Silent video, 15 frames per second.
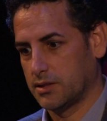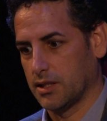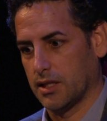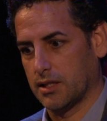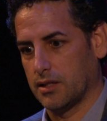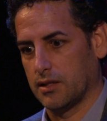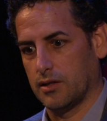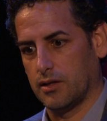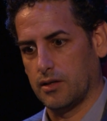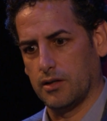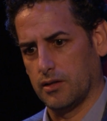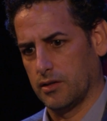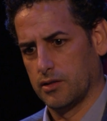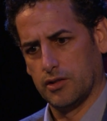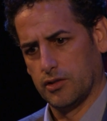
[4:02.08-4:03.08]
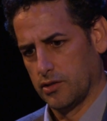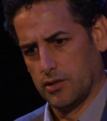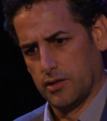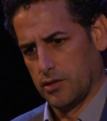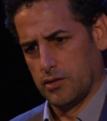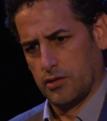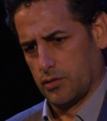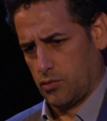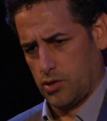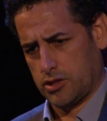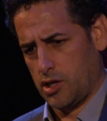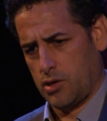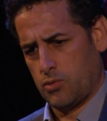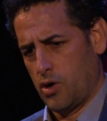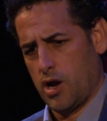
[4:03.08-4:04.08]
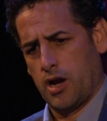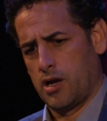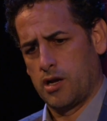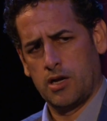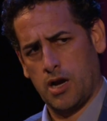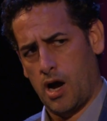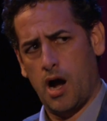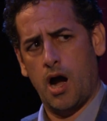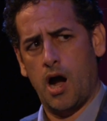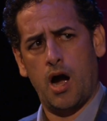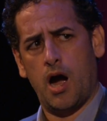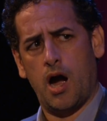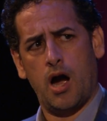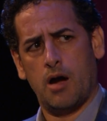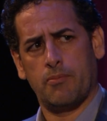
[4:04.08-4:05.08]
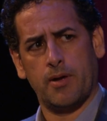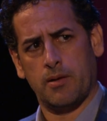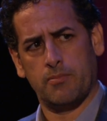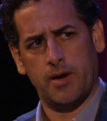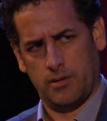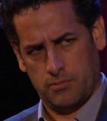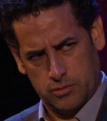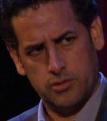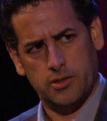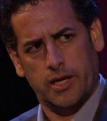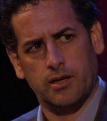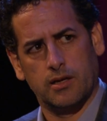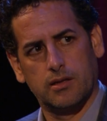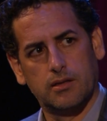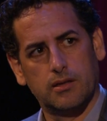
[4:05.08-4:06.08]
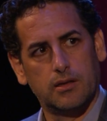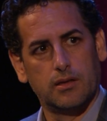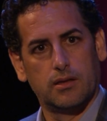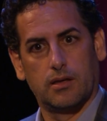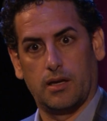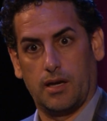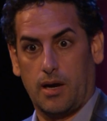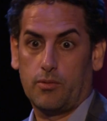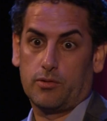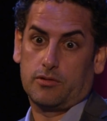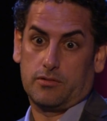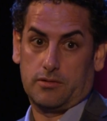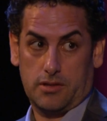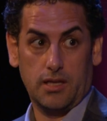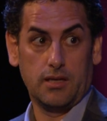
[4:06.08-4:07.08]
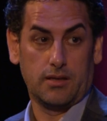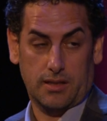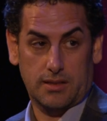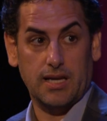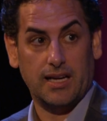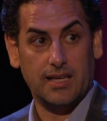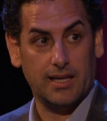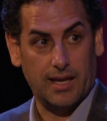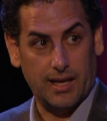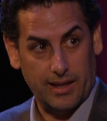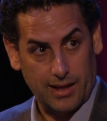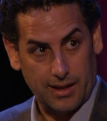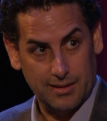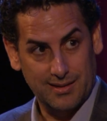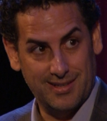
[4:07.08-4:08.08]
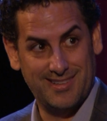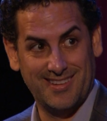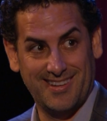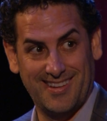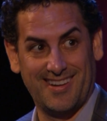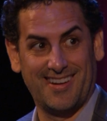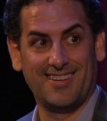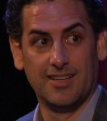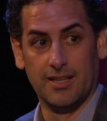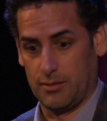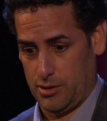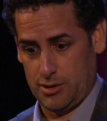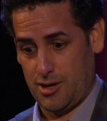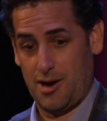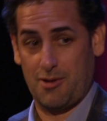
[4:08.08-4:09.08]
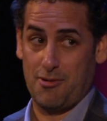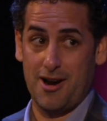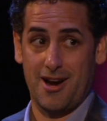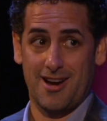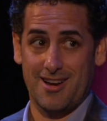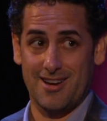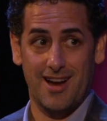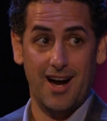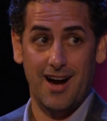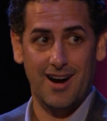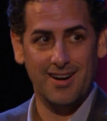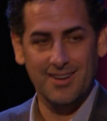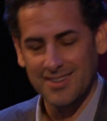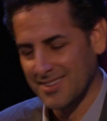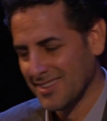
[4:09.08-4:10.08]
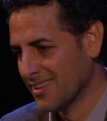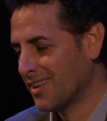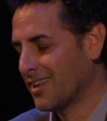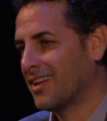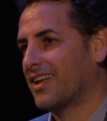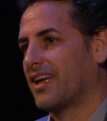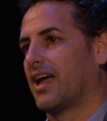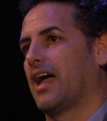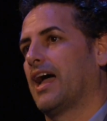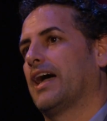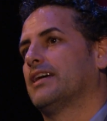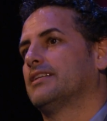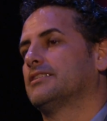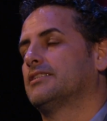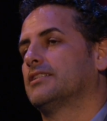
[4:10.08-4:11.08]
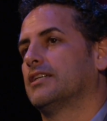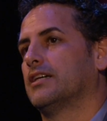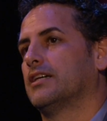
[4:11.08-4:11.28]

said, questa quella per me, sing. And I would sing exactly like that. You know, questa quella. And